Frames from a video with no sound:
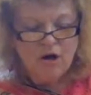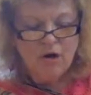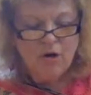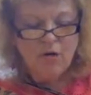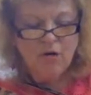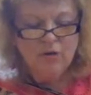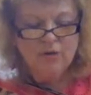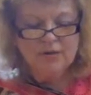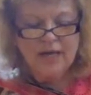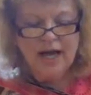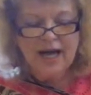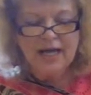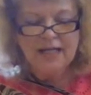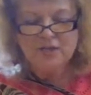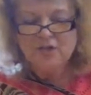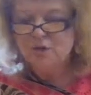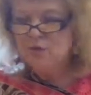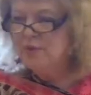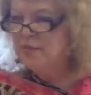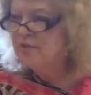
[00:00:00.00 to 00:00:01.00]
hold
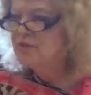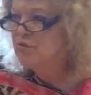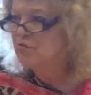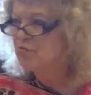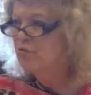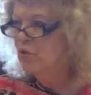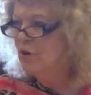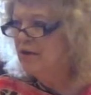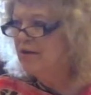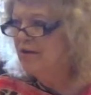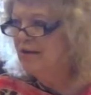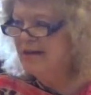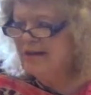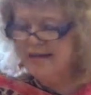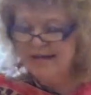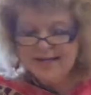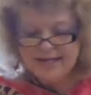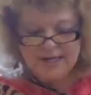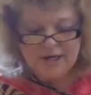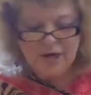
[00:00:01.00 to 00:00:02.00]
on to his royal
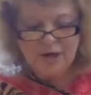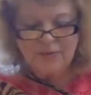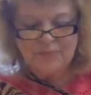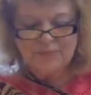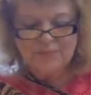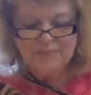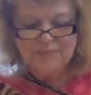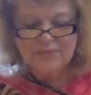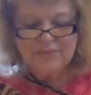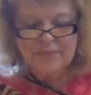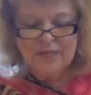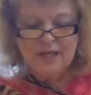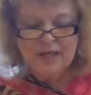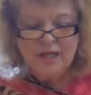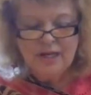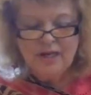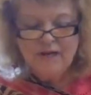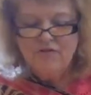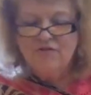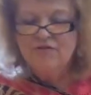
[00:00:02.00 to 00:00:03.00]
hair.
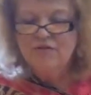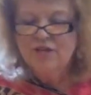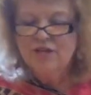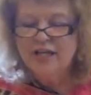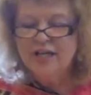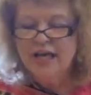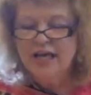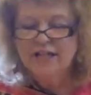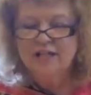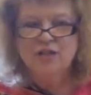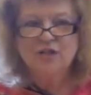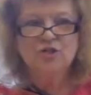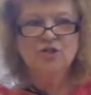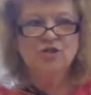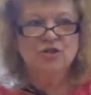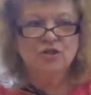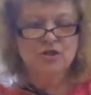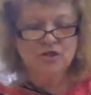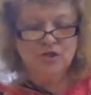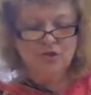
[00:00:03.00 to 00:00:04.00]
Forget the
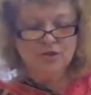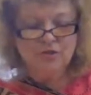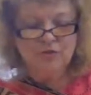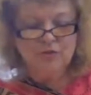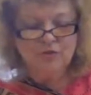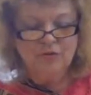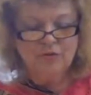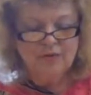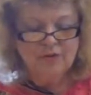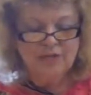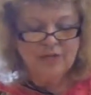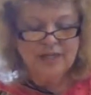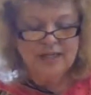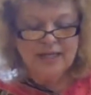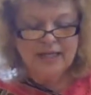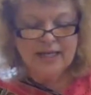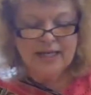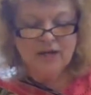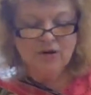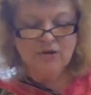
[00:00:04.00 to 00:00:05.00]
shoe, the
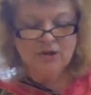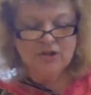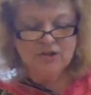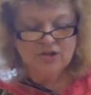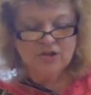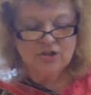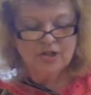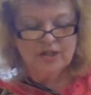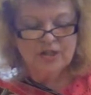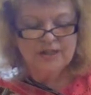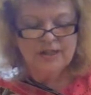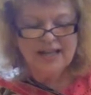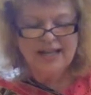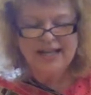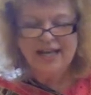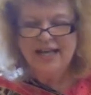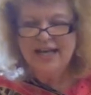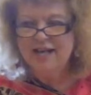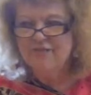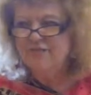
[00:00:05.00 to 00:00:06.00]
carriage, that
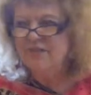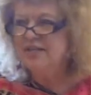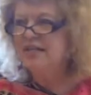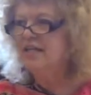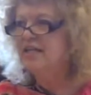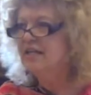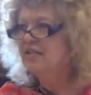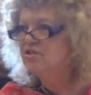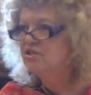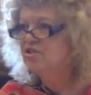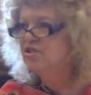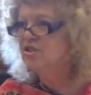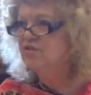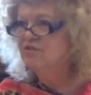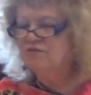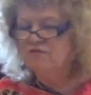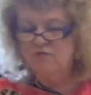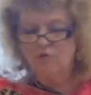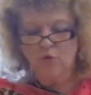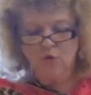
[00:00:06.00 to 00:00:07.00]
heavy, itchy,
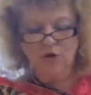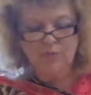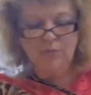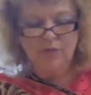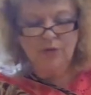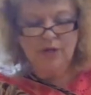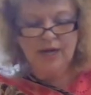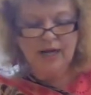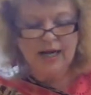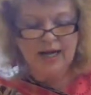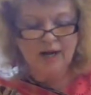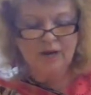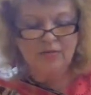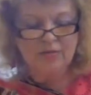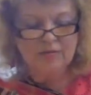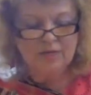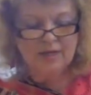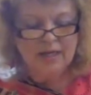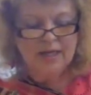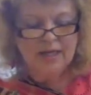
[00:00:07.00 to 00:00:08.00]
formal
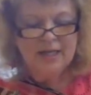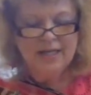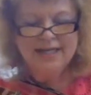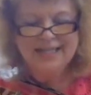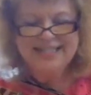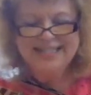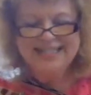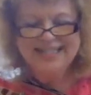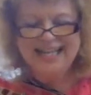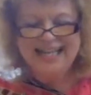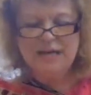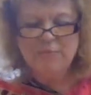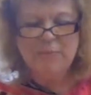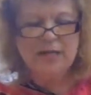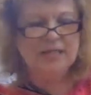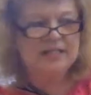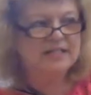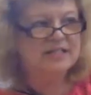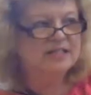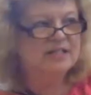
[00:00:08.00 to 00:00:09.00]
gown. Damn
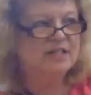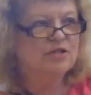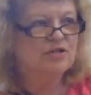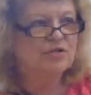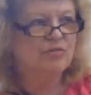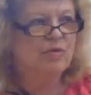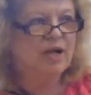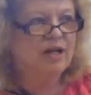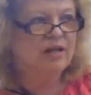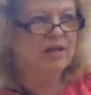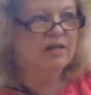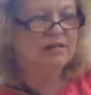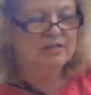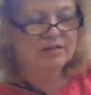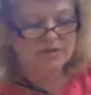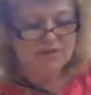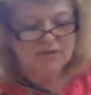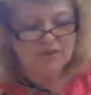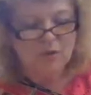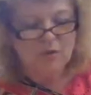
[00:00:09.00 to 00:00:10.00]
it, Cinderella,
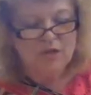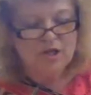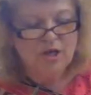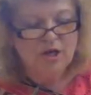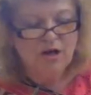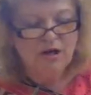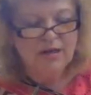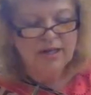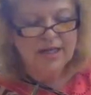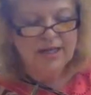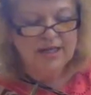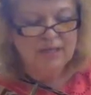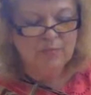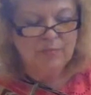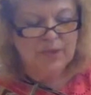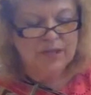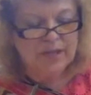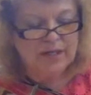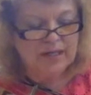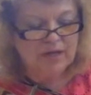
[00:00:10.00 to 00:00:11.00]
so young and
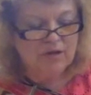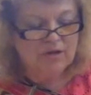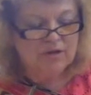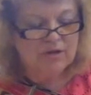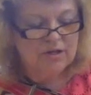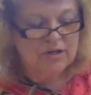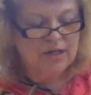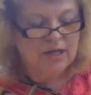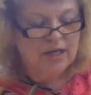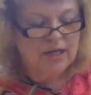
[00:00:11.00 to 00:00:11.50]
impaired.